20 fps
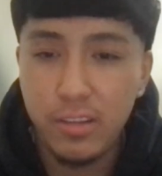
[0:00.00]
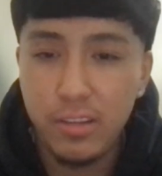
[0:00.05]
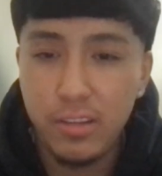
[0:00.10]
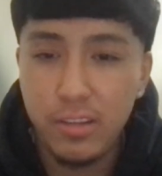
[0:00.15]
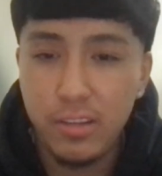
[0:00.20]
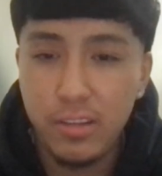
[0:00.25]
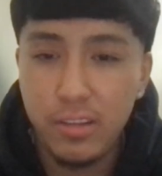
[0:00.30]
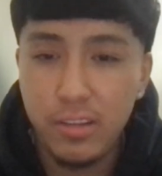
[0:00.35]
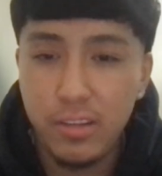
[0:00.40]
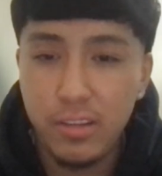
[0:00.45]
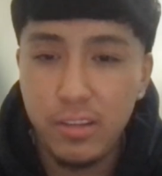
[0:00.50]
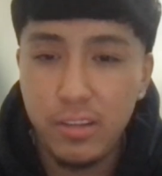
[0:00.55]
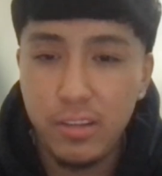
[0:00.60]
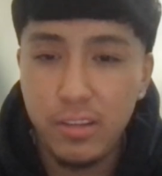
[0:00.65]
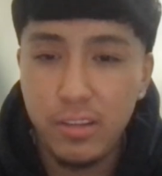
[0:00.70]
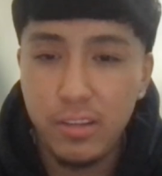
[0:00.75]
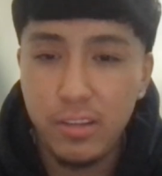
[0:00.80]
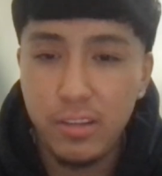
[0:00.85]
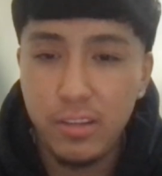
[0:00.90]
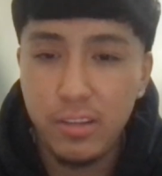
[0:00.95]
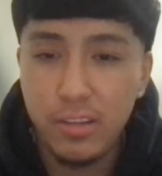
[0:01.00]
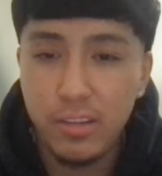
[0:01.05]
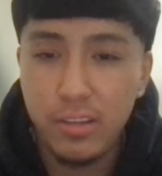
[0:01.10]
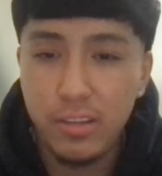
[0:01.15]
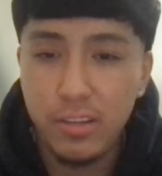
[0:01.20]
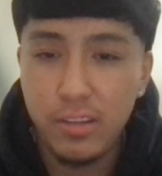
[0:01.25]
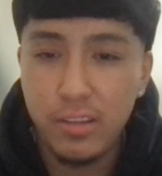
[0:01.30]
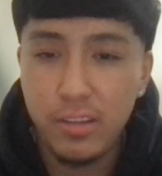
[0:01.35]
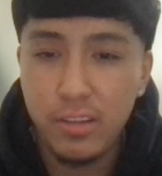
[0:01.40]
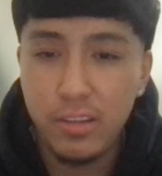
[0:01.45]
You want
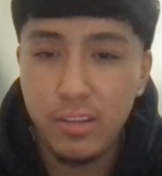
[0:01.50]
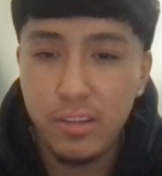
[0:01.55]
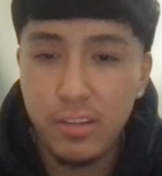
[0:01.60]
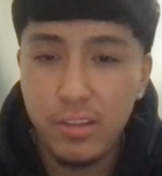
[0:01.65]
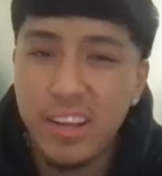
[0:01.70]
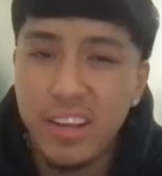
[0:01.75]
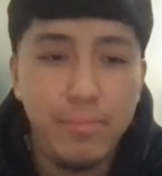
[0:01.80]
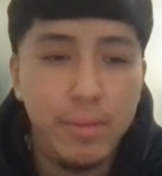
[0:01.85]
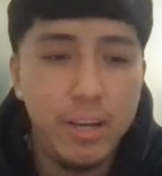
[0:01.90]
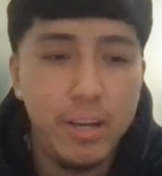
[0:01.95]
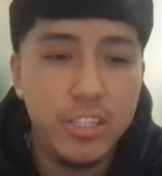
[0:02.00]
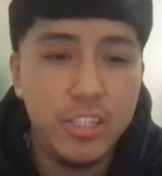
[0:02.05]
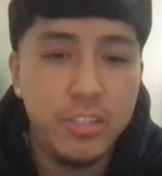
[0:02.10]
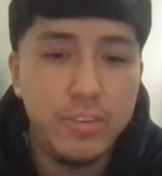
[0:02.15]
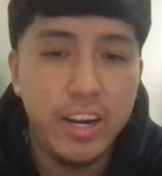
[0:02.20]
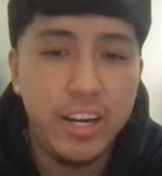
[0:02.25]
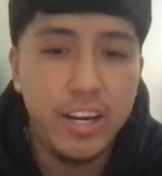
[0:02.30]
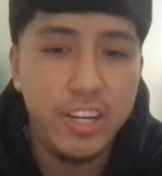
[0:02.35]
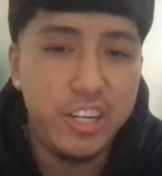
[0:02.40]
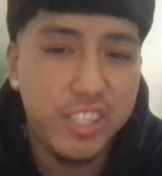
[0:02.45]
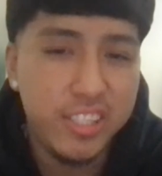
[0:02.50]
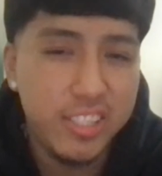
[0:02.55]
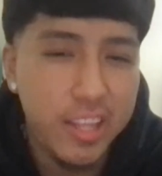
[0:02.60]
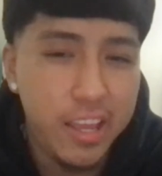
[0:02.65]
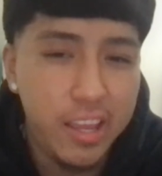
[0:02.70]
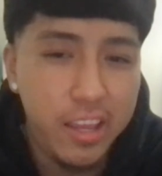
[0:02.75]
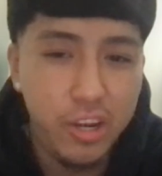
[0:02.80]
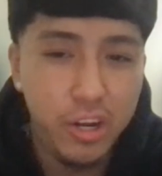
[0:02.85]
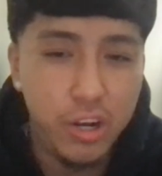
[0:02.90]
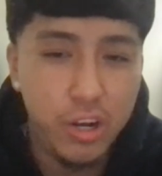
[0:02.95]
like my strategy is
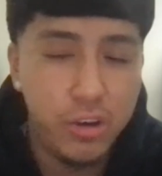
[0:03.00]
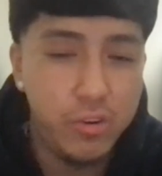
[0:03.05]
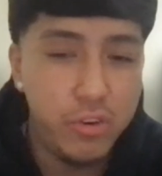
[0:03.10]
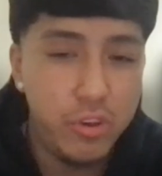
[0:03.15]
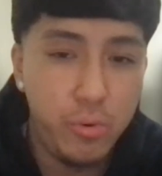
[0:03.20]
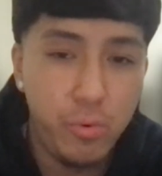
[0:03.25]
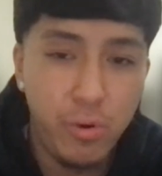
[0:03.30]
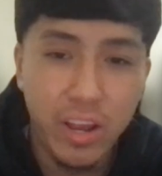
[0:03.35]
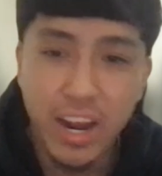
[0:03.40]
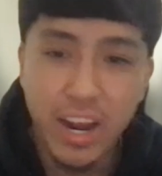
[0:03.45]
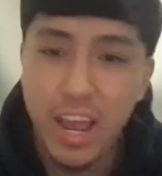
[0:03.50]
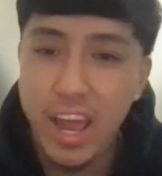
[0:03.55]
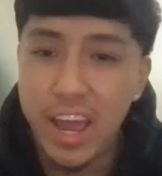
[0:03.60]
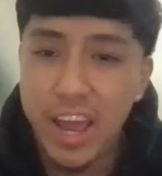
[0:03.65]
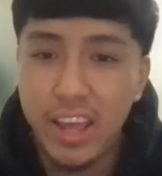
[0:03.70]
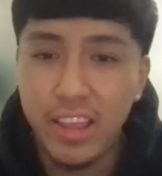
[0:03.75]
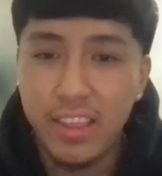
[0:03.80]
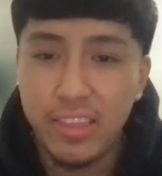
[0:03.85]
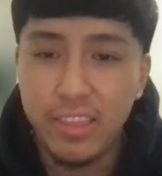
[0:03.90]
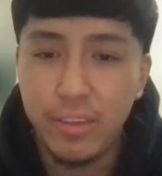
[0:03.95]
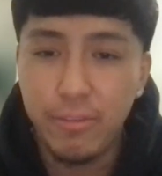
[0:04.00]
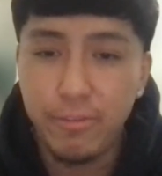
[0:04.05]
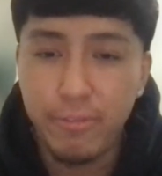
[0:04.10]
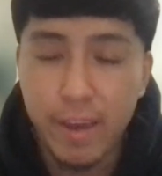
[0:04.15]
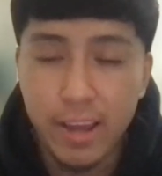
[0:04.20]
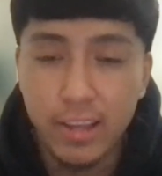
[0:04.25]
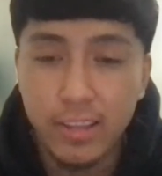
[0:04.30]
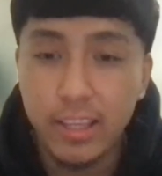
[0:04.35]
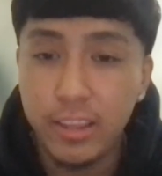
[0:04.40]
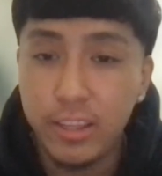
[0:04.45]
like, you want to add the
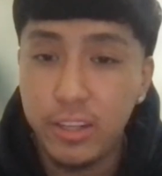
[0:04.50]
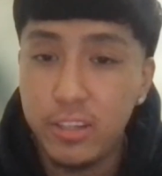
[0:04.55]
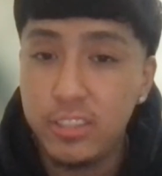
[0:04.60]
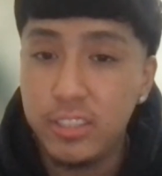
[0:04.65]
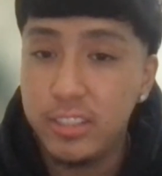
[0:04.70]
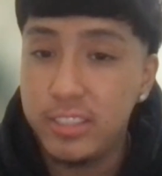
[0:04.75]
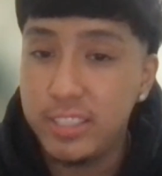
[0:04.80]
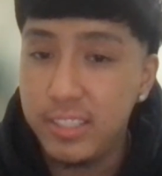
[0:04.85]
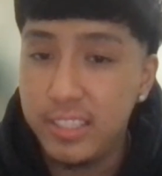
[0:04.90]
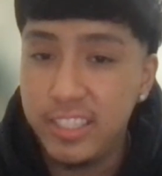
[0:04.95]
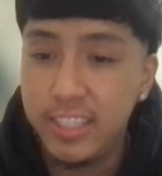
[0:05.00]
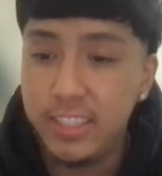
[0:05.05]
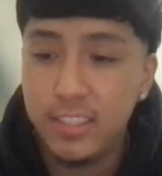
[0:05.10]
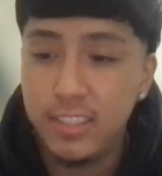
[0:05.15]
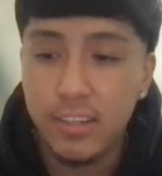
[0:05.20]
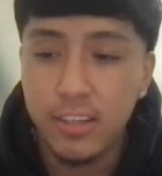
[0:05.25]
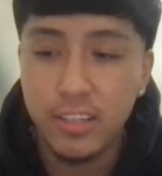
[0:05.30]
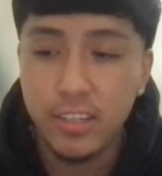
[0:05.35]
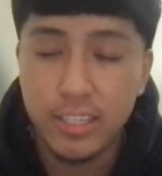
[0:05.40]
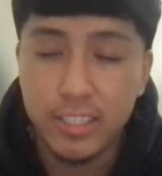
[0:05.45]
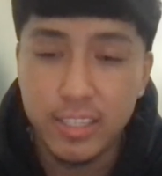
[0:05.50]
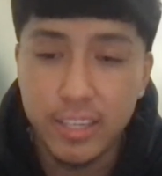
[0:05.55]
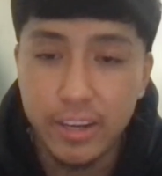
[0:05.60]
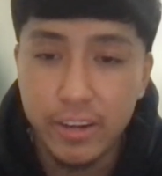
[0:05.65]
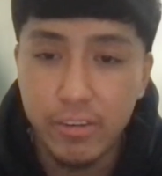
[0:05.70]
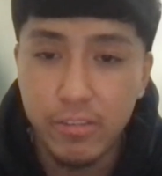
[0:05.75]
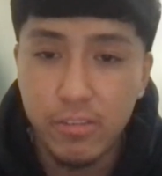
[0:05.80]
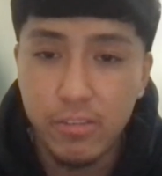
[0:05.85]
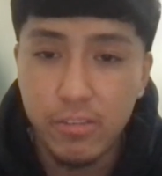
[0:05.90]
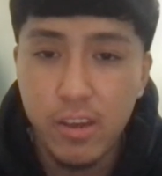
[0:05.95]
fact that there's a TikTok
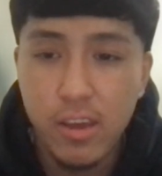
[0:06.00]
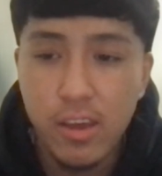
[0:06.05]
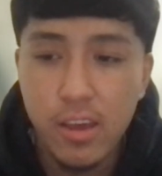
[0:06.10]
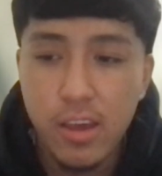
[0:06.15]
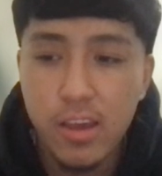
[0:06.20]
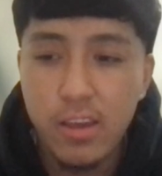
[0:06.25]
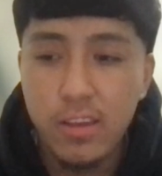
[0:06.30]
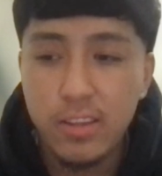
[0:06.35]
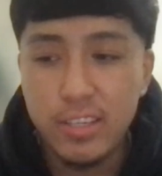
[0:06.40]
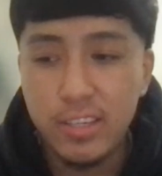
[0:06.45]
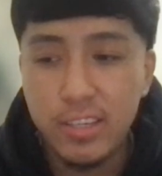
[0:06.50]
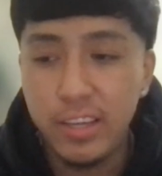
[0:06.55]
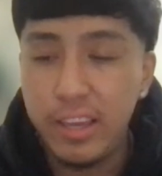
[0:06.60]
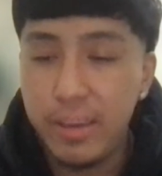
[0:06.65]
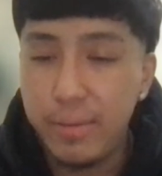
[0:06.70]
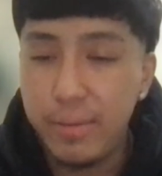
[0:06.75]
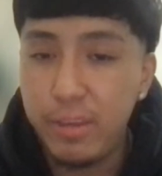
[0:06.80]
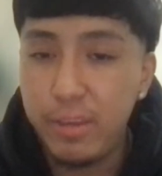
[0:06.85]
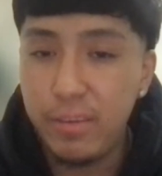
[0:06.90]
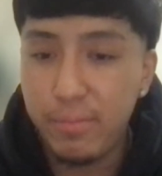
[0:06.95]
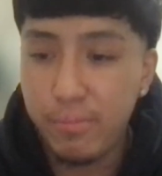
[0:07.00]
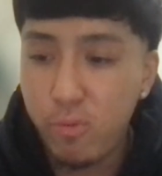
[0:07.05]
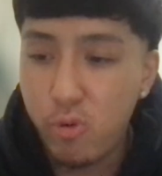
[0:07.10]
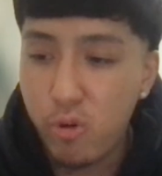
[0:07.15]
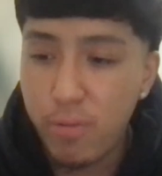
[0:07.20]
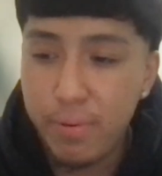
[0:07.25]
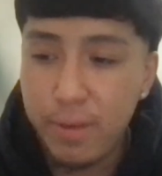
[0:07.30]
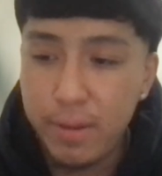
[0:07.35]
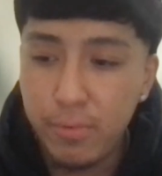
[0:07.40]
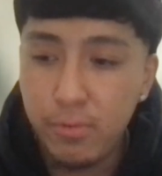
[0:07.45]
discount to get me more
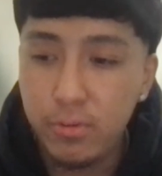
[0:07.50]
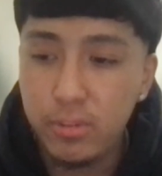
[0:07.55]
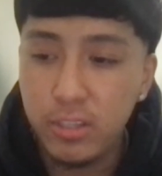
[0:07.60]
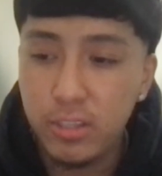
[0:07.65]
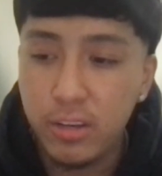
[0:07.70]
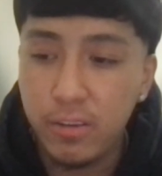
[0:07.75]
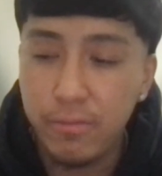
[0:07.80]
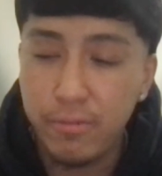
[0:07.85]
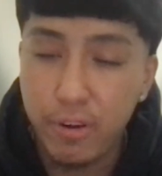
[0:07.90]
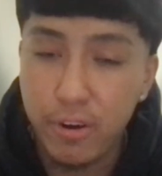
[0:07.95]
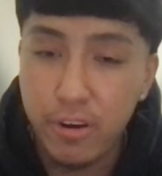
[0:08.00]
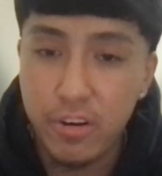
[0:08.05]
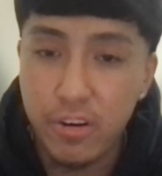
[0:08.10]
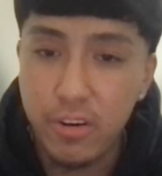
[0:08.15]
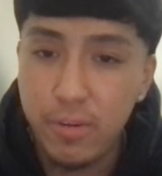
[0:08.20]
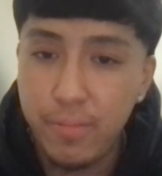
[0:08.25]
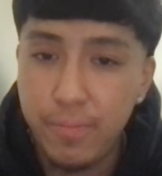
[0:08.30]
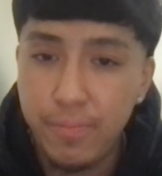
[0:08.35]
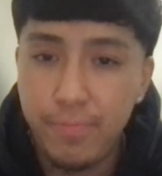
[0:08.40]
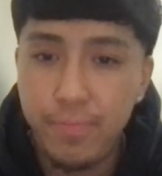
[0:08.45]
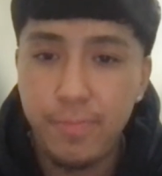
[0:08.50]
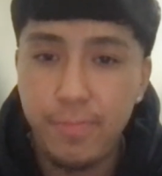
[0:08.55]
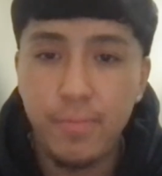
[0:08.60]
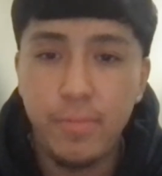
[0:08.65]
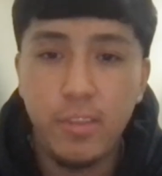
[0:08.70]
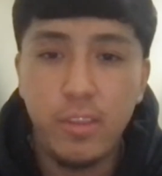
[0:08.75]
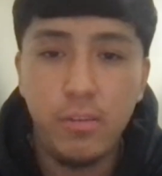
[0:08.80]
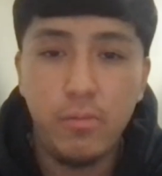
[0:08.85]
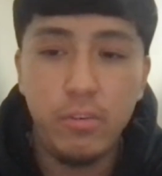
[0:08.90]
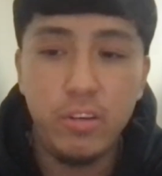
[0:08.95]
people to convert,
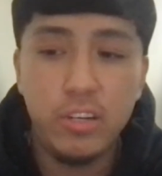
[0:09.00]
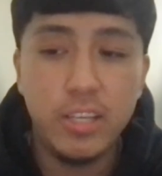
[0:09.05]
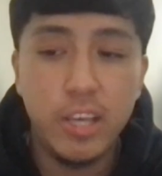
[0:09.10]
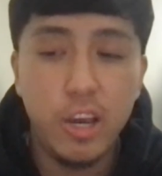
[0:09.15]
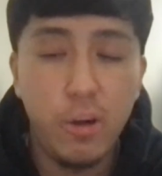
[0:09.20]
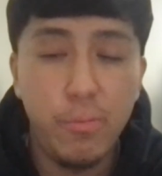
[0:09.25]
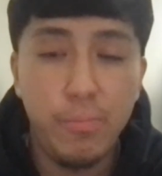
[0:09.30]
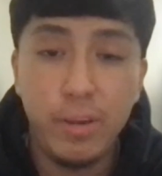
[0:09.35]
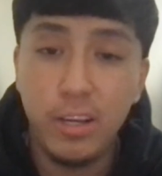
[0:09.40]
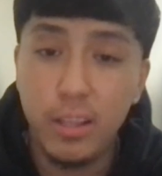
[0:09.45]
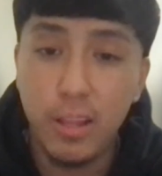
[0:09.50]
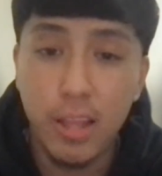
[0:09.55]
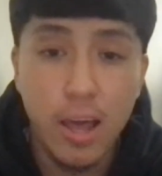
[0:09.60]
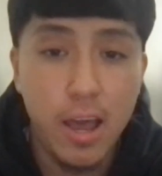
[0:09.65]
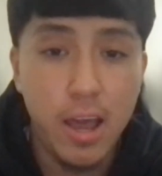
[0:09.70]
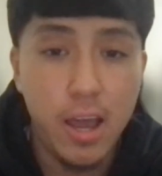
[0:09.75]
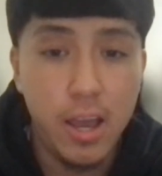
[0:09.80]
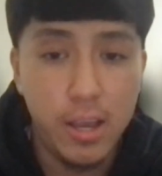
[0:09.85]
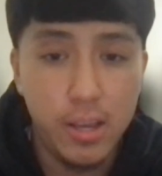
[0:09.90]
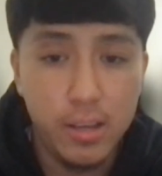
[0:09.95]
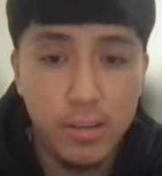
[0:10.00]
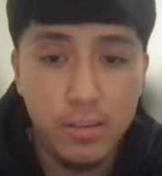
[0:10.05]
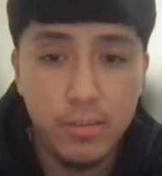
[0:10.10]
which is helping a lot.